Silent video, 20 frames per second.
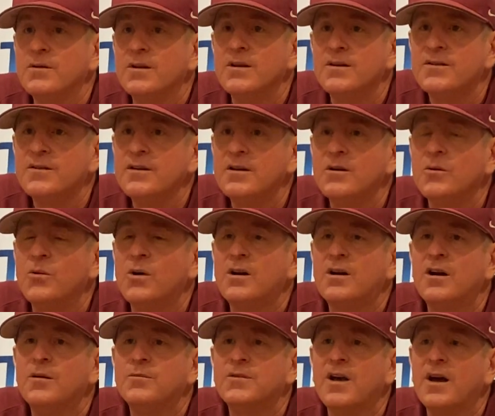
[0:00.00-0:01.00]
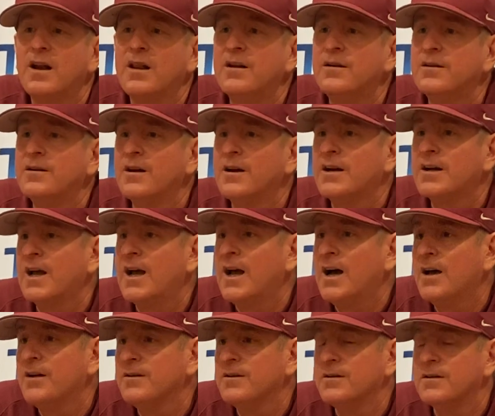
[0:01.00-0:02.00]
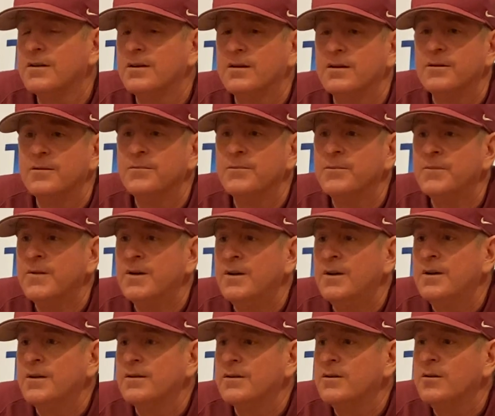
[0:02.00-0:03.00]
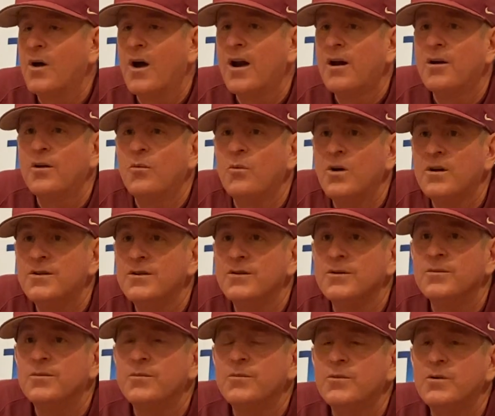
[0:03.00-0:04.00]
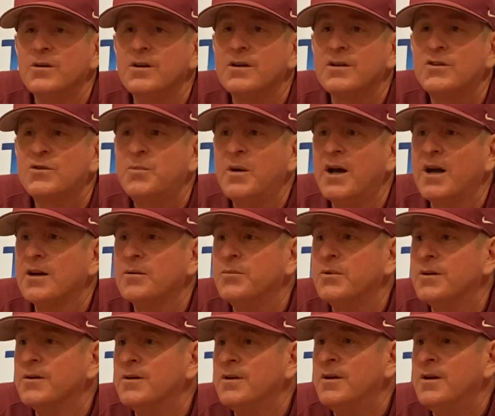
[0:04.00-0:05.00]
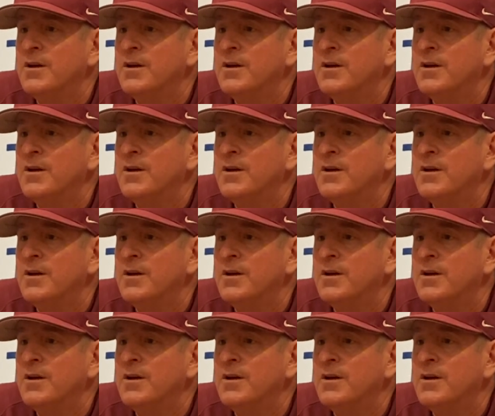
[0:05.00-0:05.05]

Listening to what comes out of their dugout. You know, I don't know what to really expect, but,